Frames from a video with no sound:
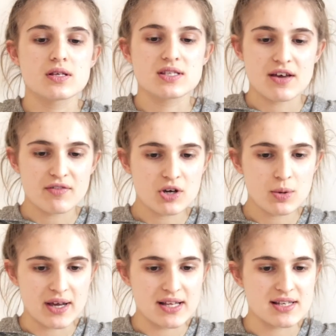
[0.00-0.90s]
7
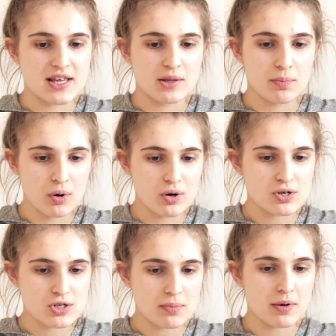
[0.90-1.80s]
queens in the pork
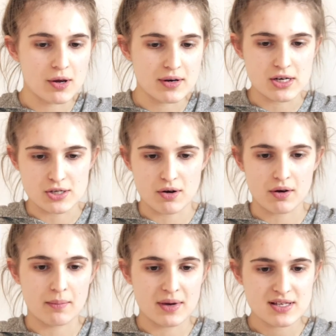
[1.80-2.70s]
chop loading dock
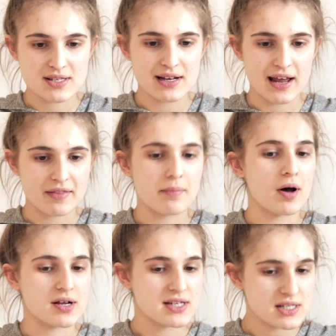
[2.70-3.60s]
must select the
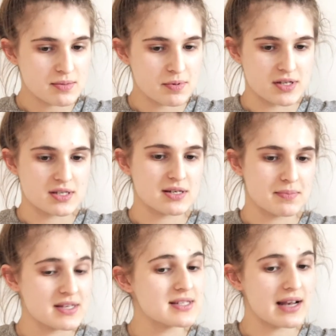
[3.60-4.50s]
participants to
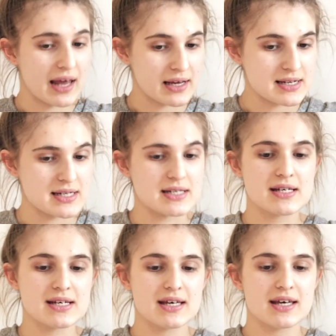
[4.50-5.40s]
be selected.
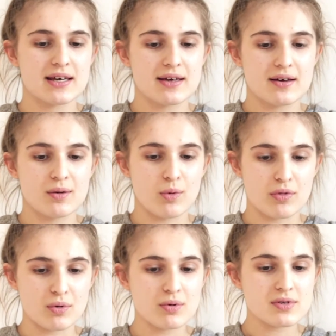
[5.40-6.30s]

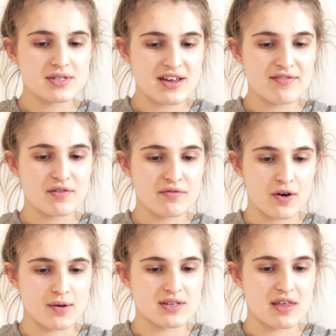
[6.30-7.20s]
With all 7
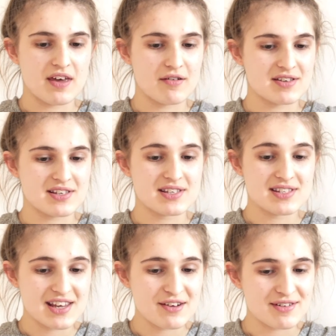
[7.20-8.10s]
votes, there is a
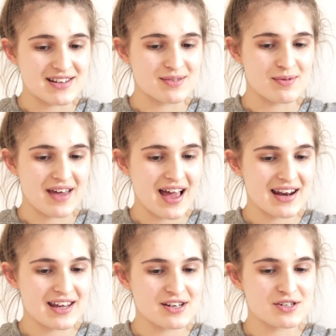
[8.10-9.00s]
series with
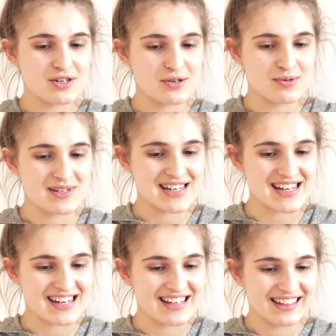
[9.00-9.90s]
Elliot
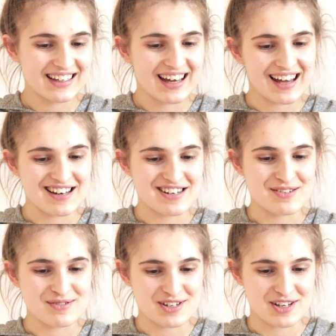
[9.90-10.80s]
2T and
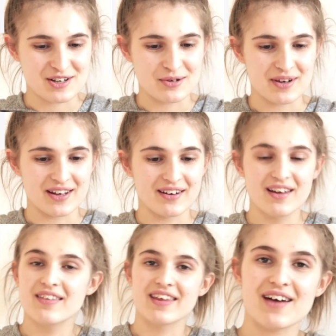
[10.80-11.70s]
Utica Queen.
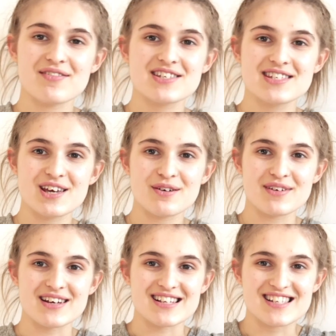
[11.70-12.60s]
They have a
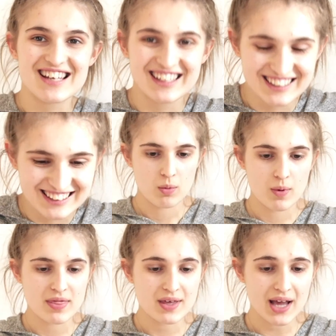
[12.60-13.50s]
series!
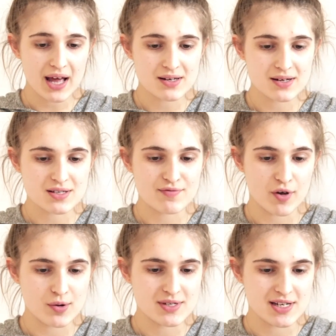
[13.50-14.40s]
When the candidates
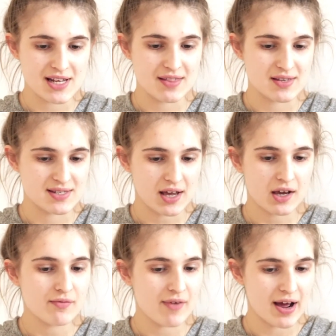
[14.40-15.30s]
voted in the
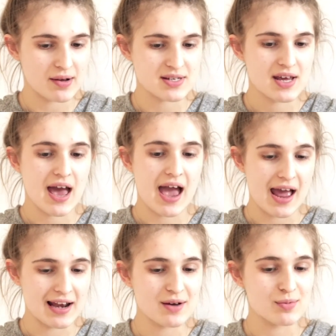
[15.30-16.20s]
second round,
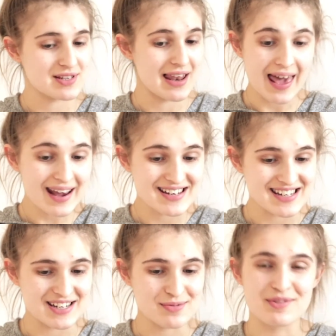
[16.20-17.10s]
Elliot was
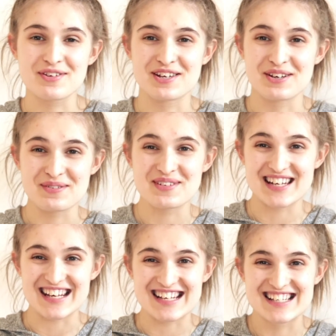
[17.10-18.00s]
elected with 2
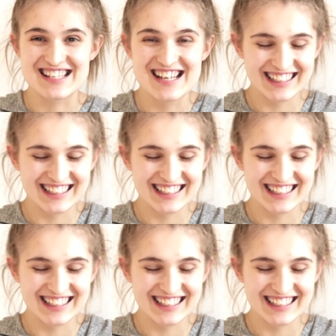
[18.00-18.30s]
T's.